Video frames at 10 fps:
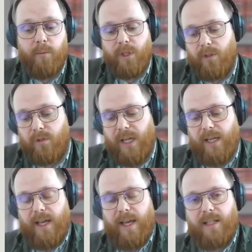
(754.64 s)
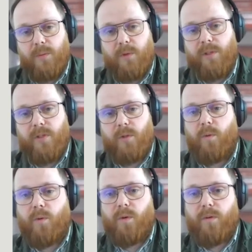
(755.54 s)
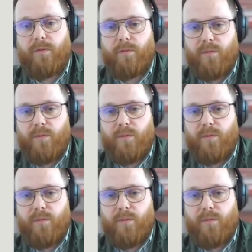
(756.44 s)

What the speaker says: And we create experts or